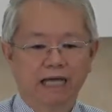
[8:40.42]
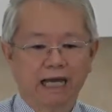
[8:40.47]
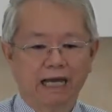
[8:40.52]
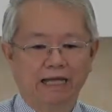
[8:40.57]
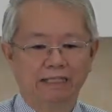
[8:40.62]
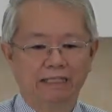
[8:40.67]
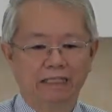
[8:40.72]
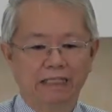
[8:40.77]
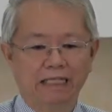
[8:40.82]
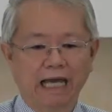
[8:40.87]

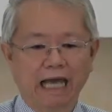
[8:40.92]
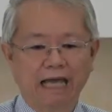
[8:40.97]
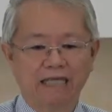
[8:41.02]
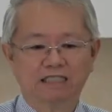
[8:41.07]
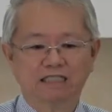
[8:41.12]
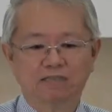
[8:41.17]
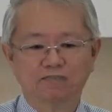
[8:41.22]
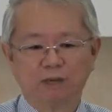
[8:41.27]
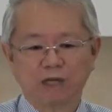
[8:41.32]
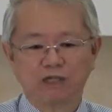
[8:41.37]
And
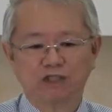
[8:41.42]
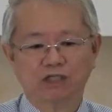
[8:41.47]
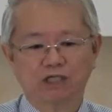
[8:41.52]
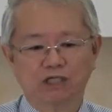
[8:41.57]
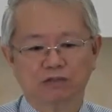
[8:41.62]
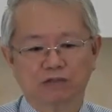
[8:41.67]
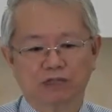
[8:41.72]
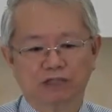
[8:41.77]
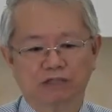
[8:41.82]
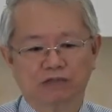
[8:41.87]

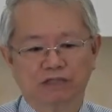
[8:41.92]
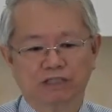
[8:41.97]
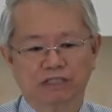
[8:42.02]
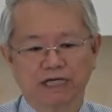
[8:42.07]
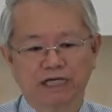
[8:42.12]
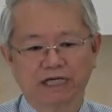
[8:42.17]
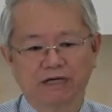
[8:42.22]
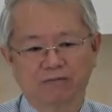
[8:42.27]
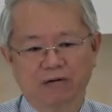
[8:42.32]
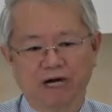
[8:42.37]
especially when you
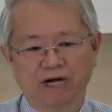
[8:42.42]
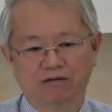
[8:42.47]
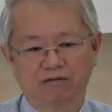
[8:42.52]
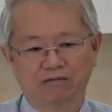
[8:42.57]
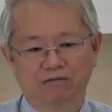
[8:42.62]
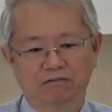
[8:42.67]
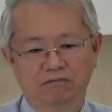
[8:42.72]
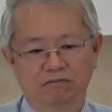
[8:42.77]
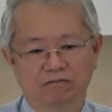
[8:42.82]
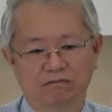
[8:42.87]
think
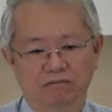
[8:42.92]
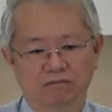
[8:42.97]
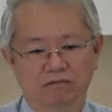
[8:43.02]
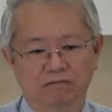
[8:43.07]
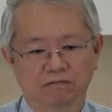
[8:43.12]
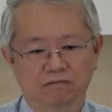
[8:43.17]
about